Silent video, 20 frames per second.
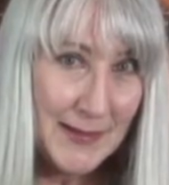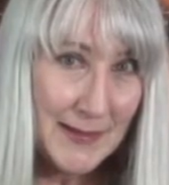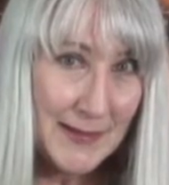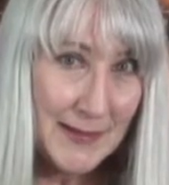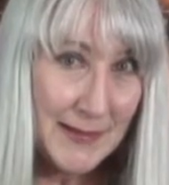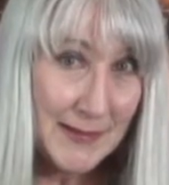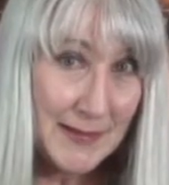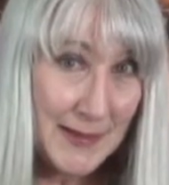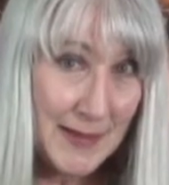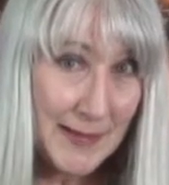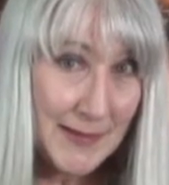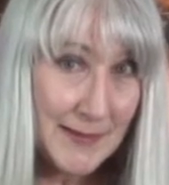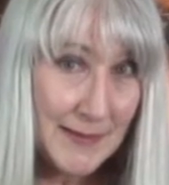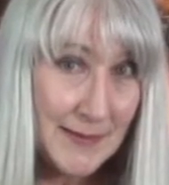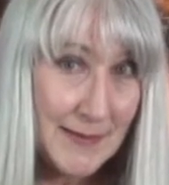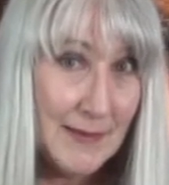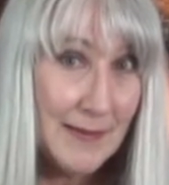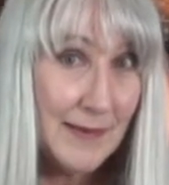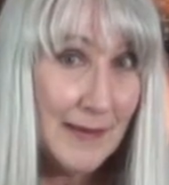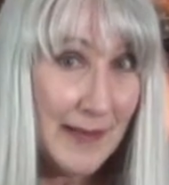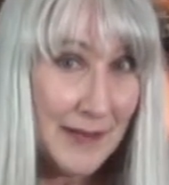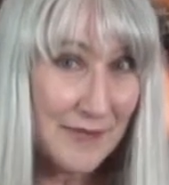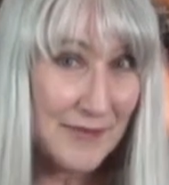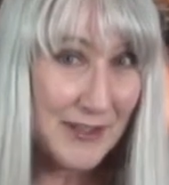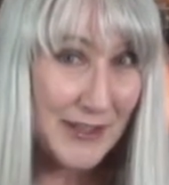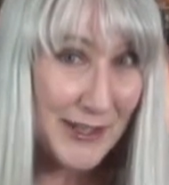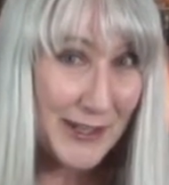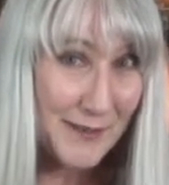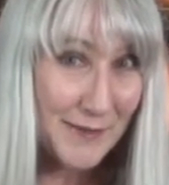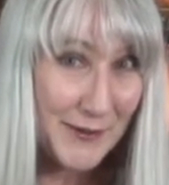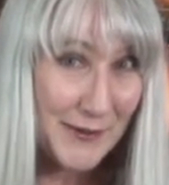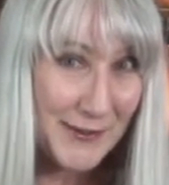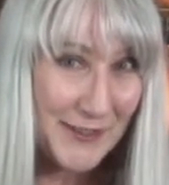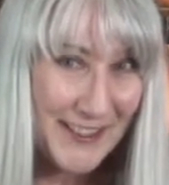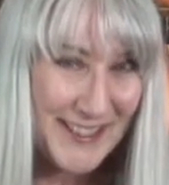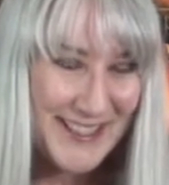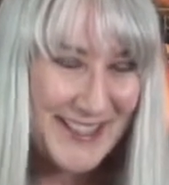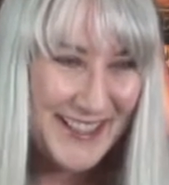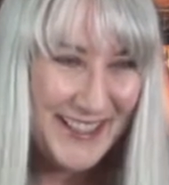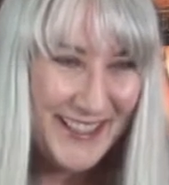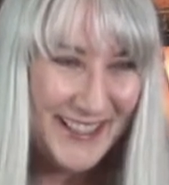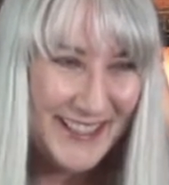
the doctor left the golf course,